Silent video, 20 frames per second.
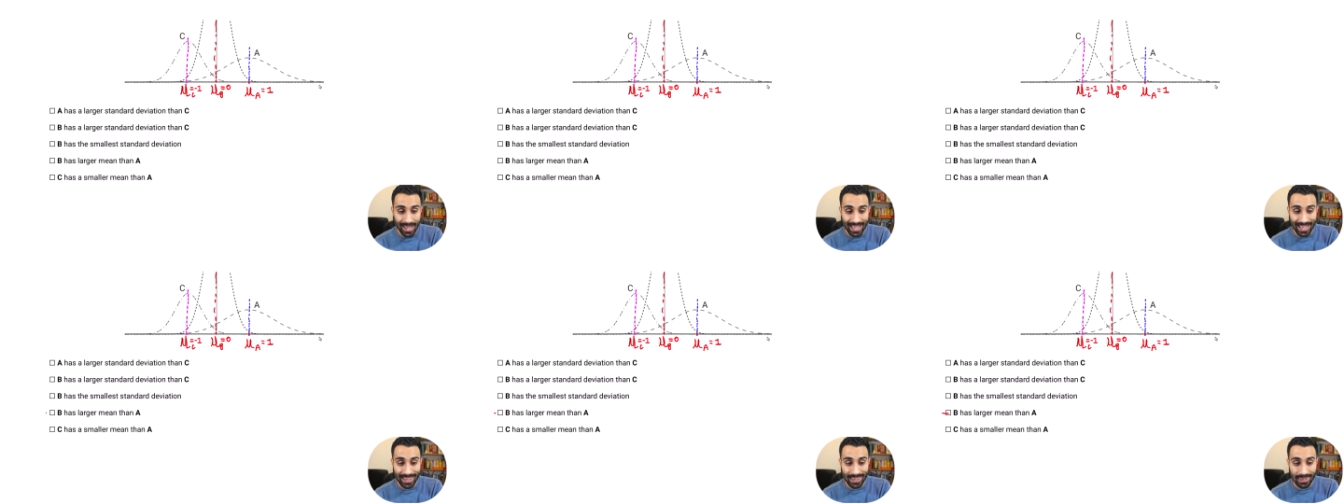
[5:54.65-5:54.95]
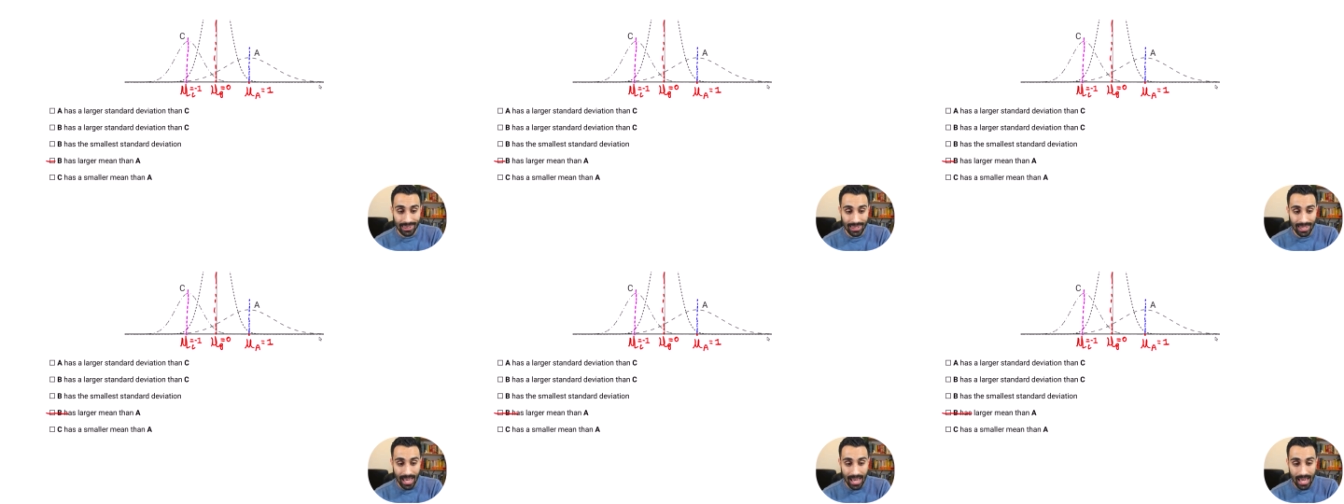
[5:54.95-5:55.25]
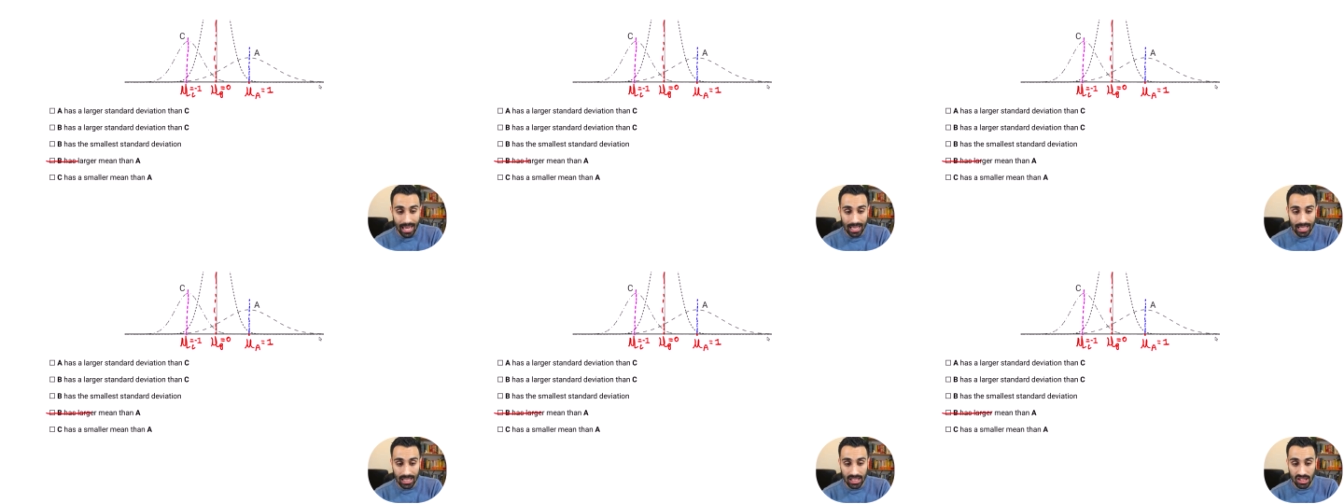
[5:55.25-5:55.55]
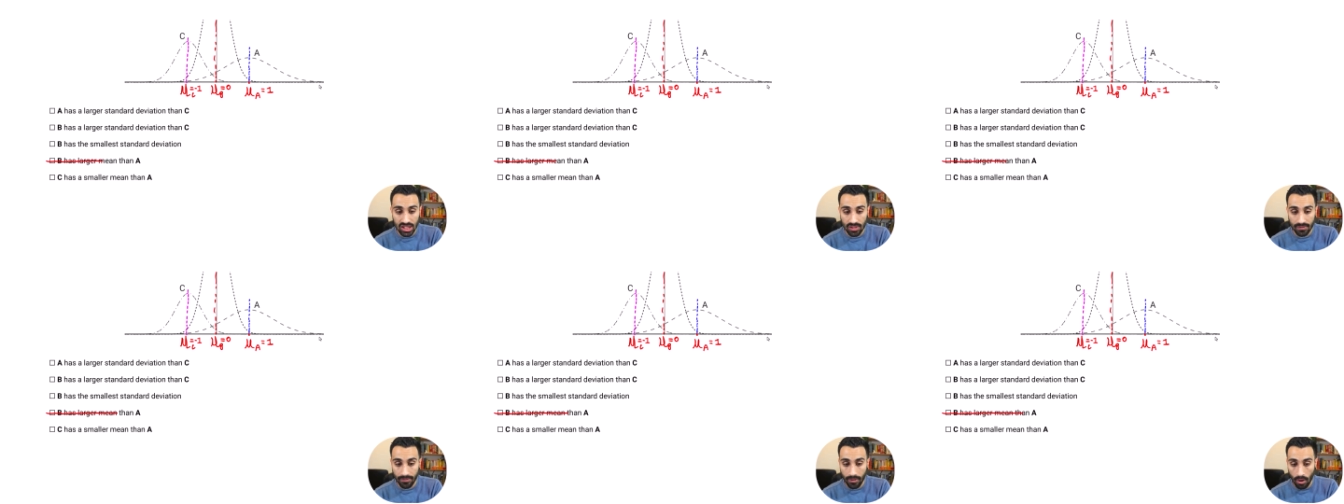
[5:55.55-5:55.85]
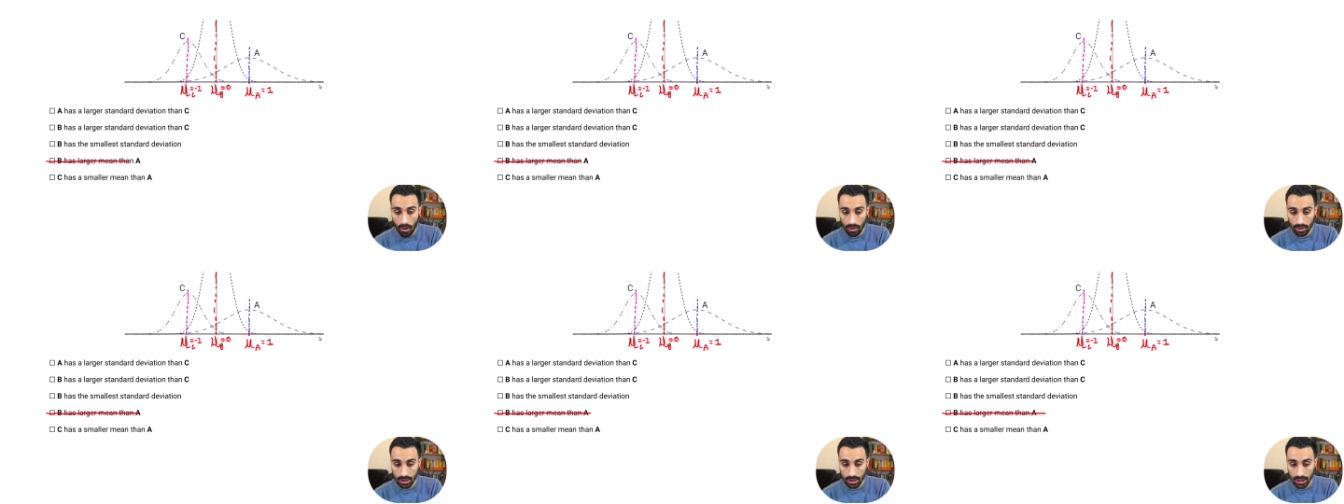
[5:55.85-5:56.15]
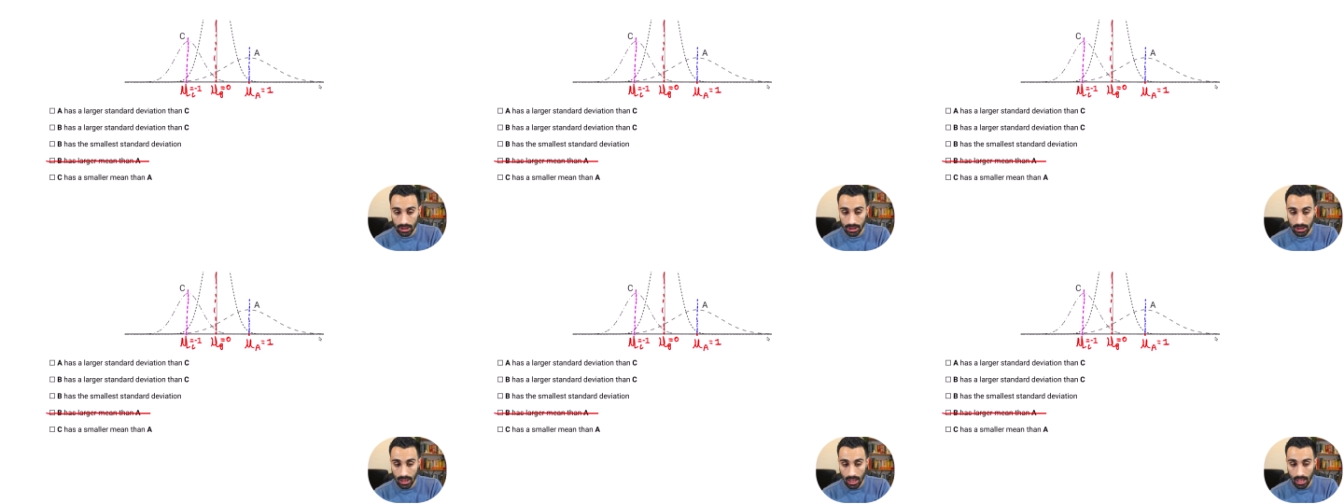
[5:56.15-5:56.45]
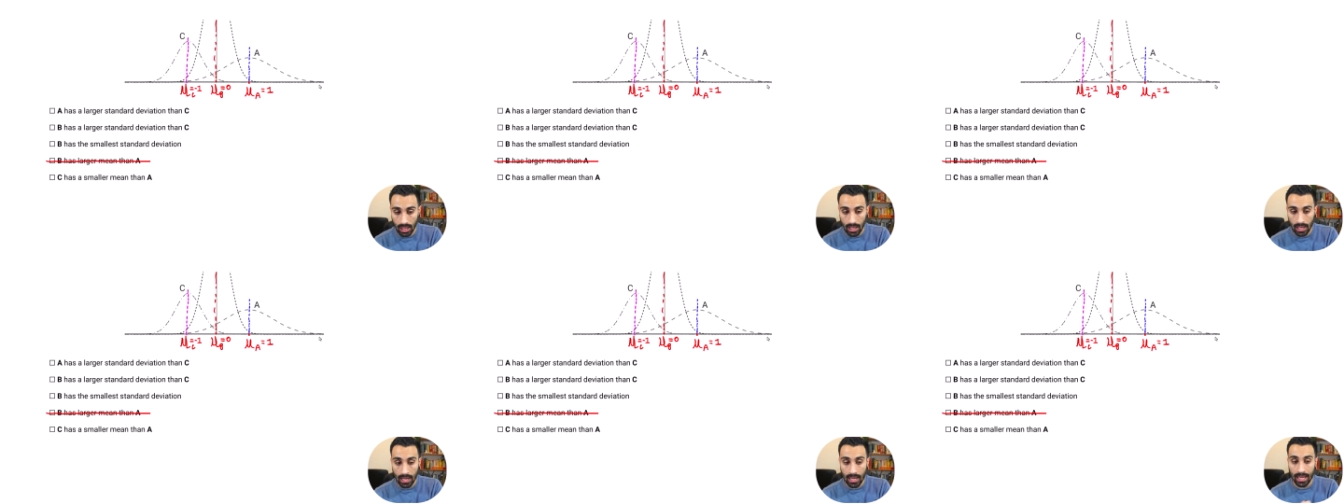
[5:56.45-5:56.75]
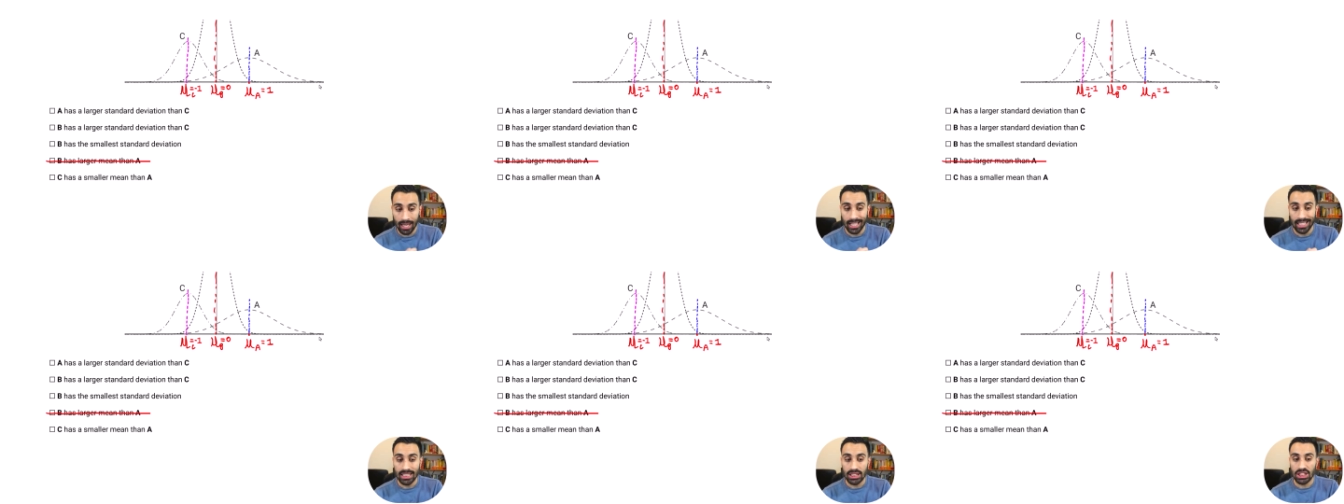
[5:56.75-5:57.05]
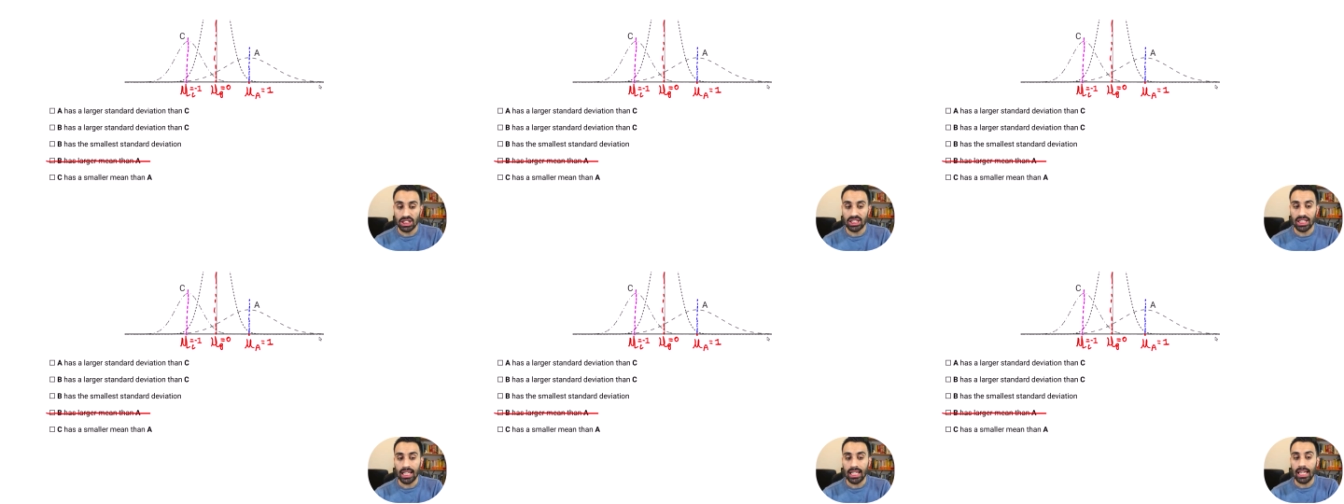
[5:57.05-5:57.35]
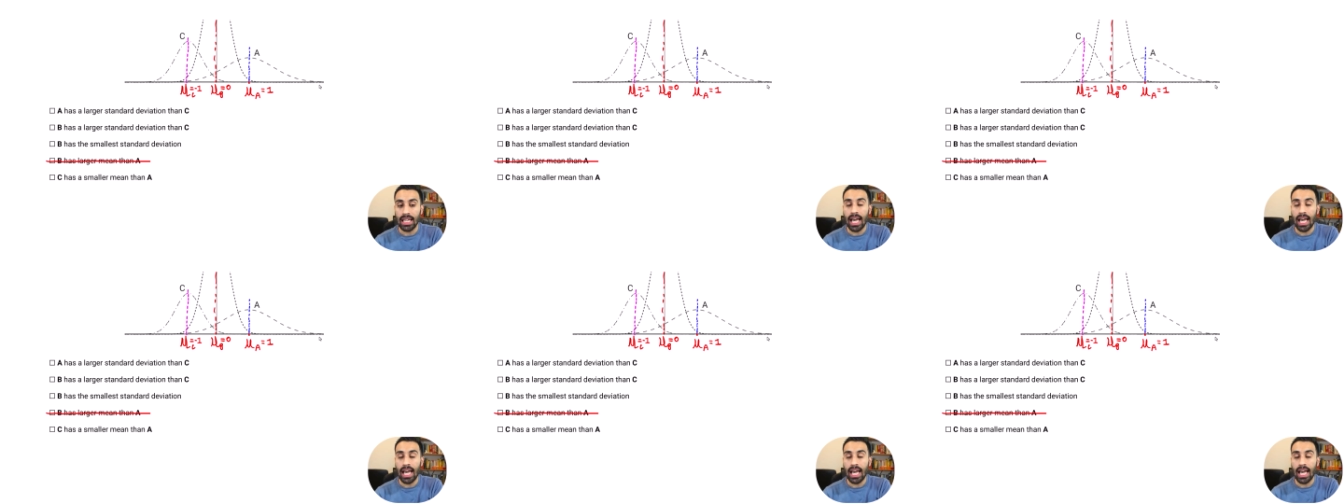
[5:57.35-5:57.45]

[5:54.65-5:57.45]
That is false. C